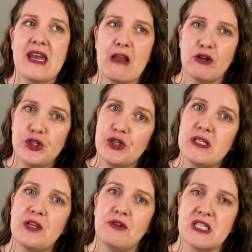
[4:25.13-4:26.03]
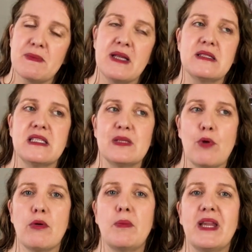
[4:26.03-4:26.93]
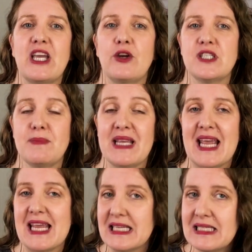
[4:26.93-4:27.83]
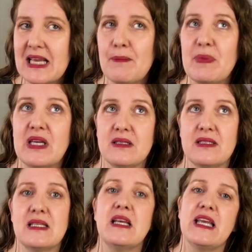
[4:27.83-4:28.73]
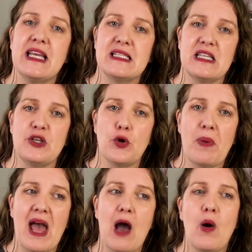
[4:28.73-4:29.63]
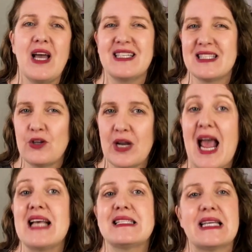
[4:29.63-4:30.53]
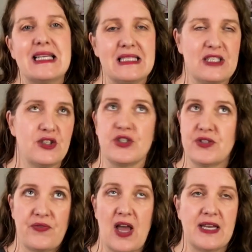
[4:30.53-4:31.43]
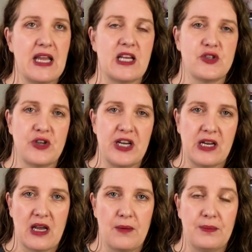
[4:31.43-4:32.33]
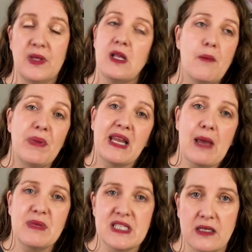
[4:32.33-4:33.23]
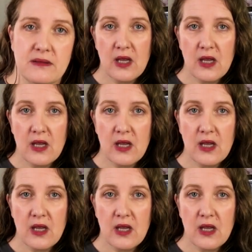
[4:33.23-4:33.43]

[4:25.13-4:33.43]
Now reducing your expenses is probably going to be easier because it's in your power. It's not as easy to just find extra income, but it can be done.